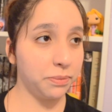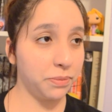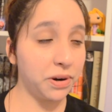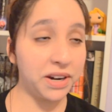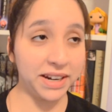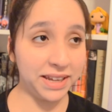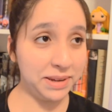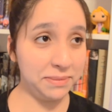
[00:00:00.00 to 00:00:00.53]

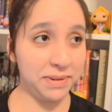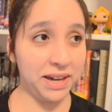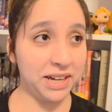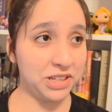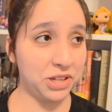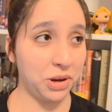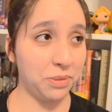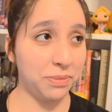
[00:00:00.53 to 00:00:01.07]
pretty
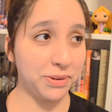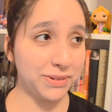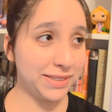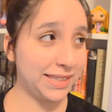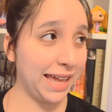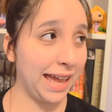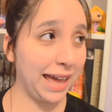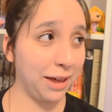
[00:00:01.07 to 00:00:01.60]
much
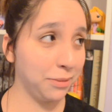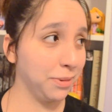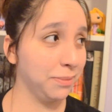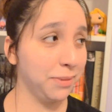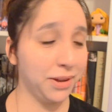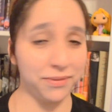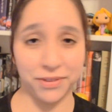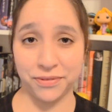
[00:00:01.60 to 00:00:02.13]
almost the
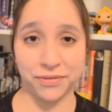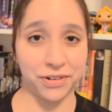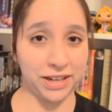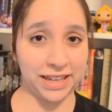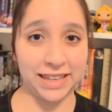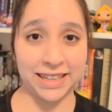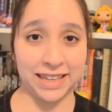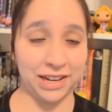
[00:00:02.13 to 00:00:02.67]
album of the
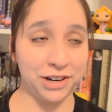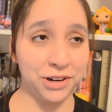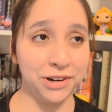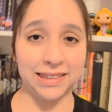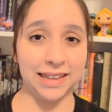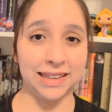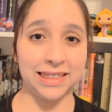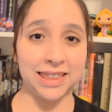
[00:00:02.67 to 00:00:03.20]
freaking
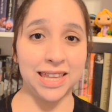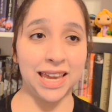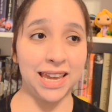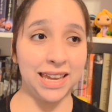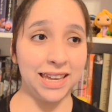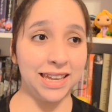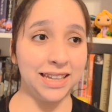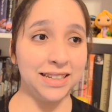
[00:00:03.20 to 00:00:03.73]
year. Like,
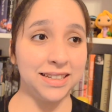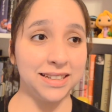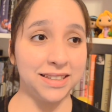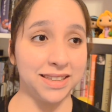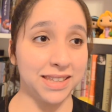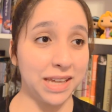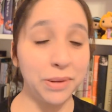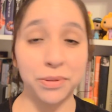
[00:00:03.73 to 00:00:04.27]
they
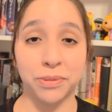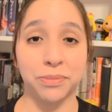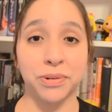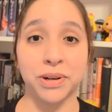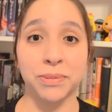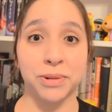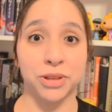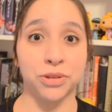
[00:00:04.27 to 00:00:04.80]
were
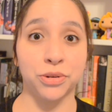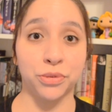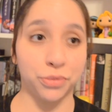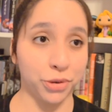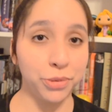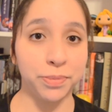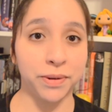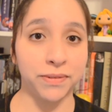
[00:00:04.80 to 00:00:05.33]
pretty much the
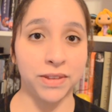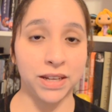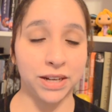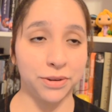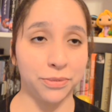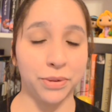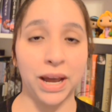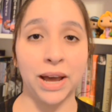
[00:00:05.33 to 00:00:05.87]
group of the
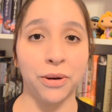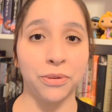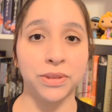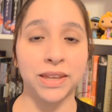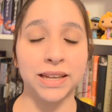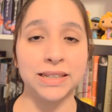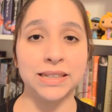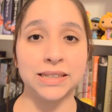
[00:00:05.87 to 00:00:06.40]
year. Wow,
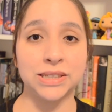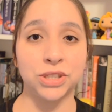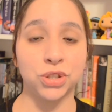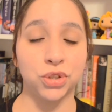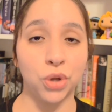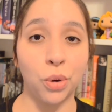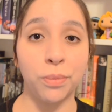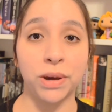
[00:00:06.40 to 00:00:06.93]
they did
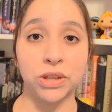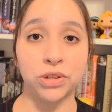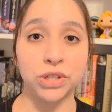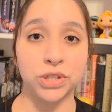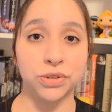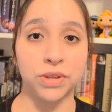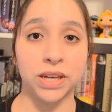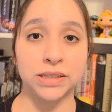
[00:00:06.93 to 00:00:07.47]
so much
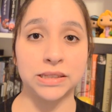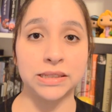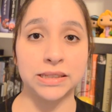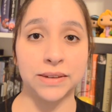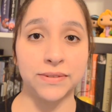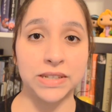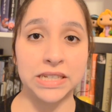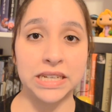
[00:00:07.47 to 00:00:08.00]
in
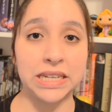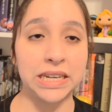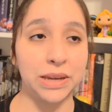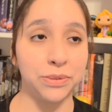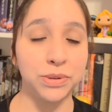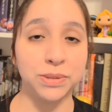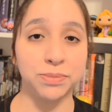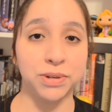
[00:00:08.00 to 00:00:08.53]
2017.
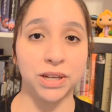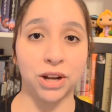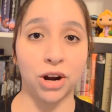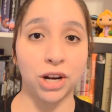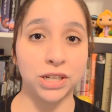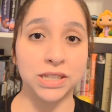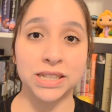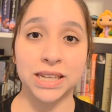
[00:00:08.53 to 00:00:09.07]
It was pretty
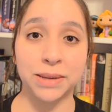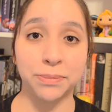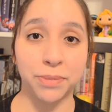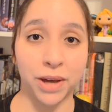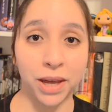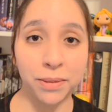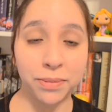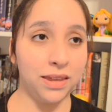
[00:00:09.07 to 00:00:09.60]
hard to keep
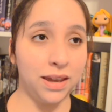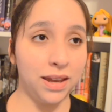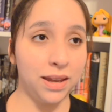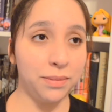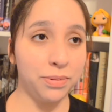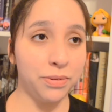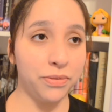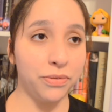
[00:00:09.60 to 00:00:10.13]
up.
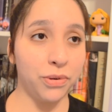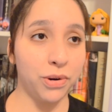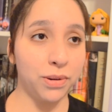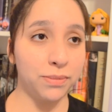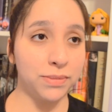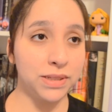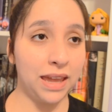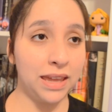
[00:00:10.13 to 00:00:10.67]
They
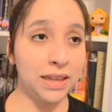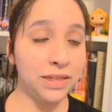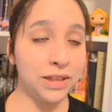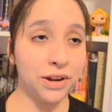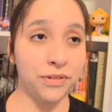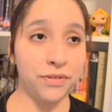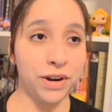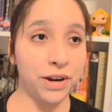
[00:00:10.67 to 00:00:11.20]
performed in
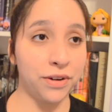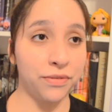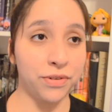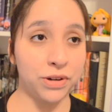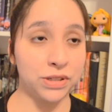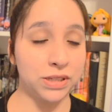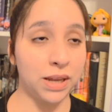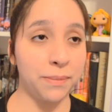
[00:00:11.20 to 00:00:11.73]
their very
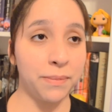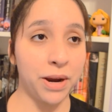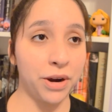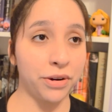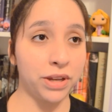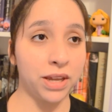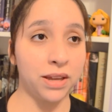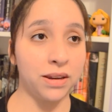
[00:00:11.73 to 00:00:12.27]
first
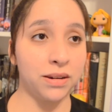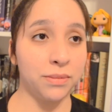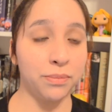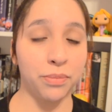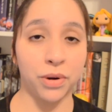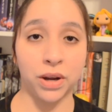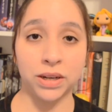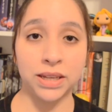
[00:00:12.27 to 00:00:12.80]
American
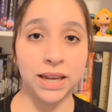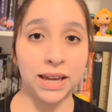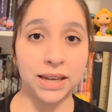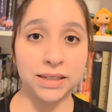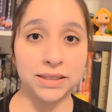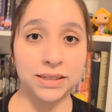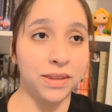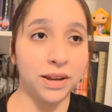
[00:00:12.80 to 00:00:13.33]

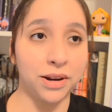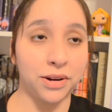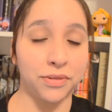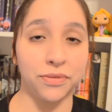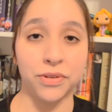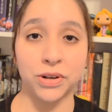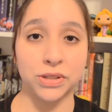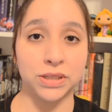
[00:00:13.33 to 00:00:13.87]
broadcast, their
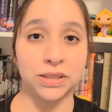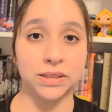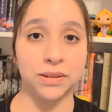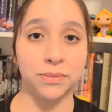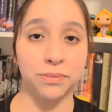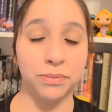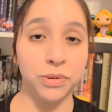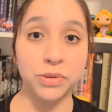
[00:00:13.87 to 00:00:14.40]
first
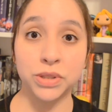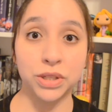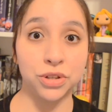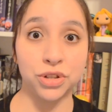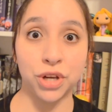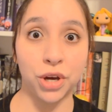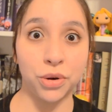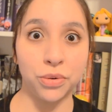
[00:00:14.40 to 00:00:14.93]
music
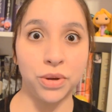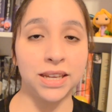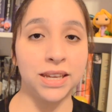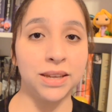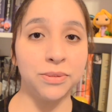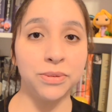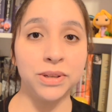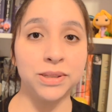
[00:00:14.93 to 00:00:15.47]
show.
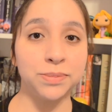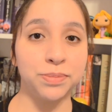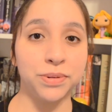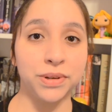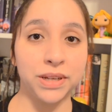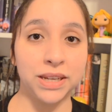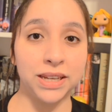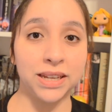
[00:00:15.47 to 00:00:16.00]
It was
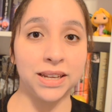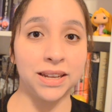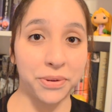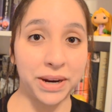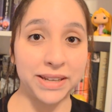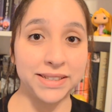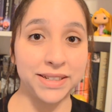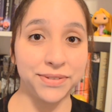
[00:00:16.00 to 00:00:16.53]
pretty
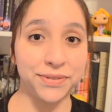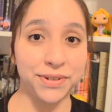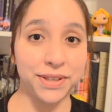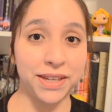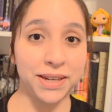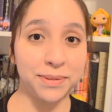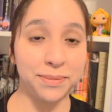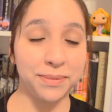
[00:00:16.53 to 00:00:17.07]
crazy for
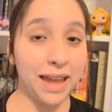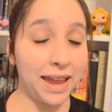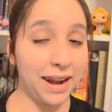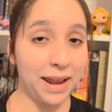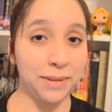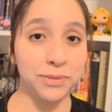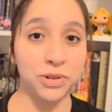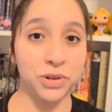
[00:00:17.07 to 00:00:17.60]
them, and
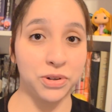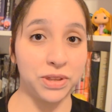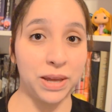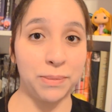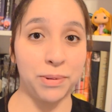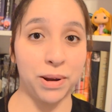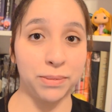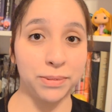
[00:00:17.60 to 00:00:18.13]
I'm sure
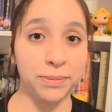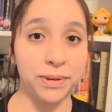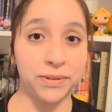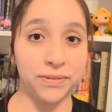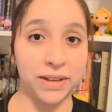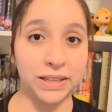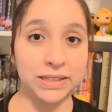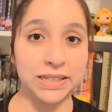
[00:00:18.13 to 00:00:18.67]
they probably
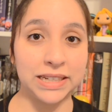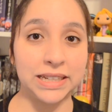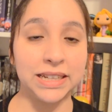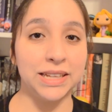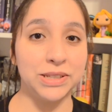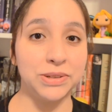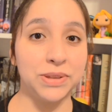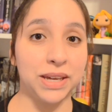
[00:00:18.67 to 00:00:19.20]
felt it
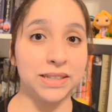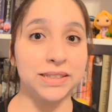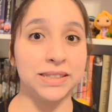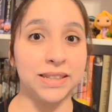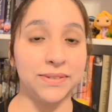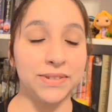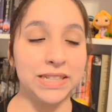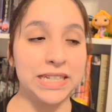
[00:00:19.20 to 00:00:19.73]
in
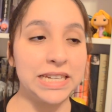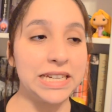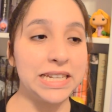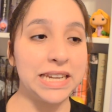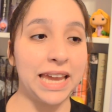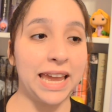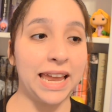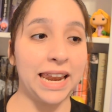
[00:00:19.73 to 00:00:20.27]

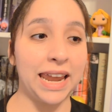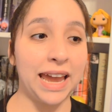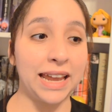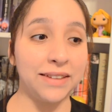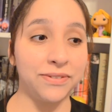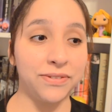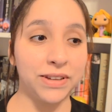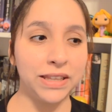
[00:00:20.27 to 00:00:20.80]
2017, and
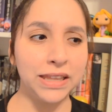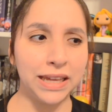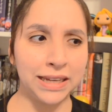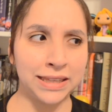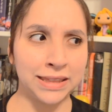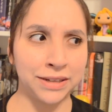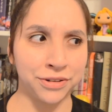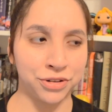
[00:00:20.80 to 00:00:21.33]
I feel
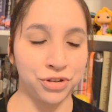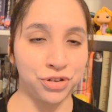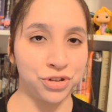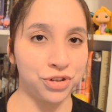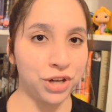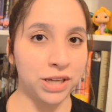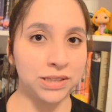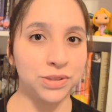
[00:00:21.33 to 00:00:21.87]
like they're
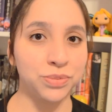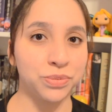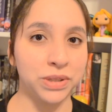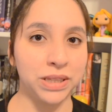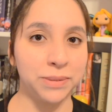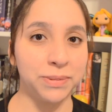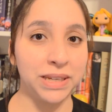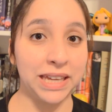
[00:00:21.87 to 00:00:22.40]
just
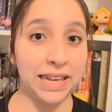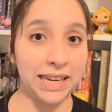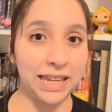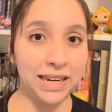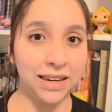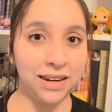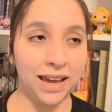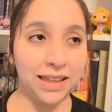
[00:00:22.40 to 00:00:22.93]
really
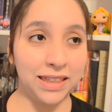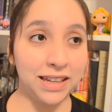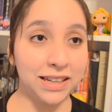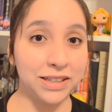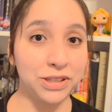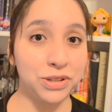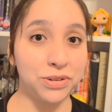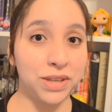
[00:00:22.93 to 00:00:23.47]
beginning. I
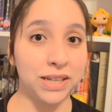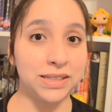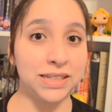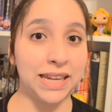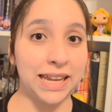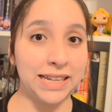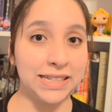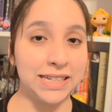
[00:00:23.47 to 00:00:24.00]
think
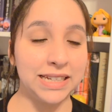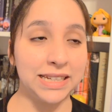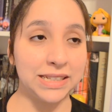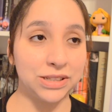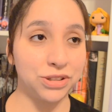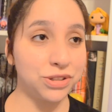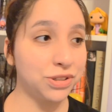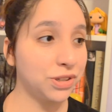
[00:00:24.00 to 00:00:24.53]
2018
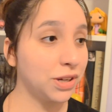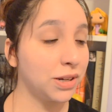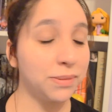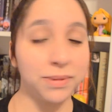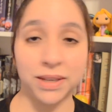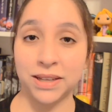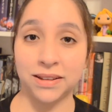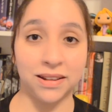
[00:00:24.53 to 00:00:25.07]
is gonna
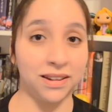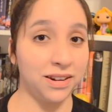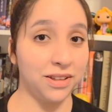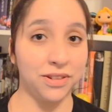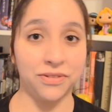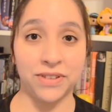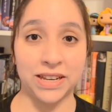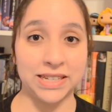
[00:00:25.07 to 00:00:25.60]
be
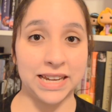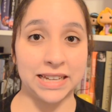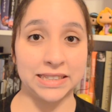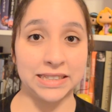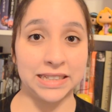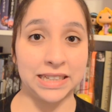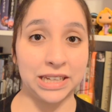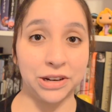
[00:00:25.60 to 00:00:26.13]
another
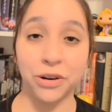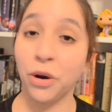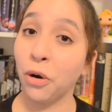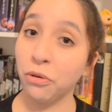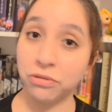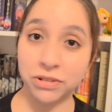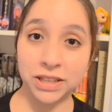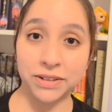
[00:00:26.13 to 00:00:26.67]
fantastic year,
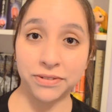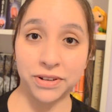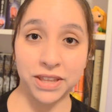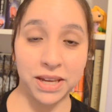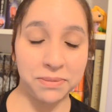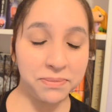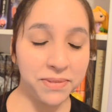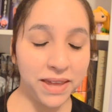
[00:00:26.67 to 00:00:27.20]
hopefully, for
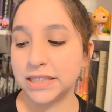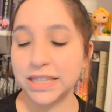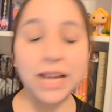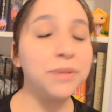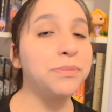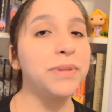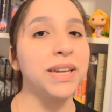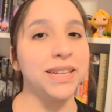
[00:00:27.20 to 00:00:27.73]
them.
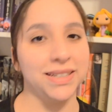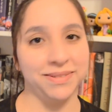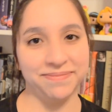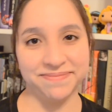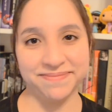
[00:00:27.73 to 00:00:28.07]
Sunmi,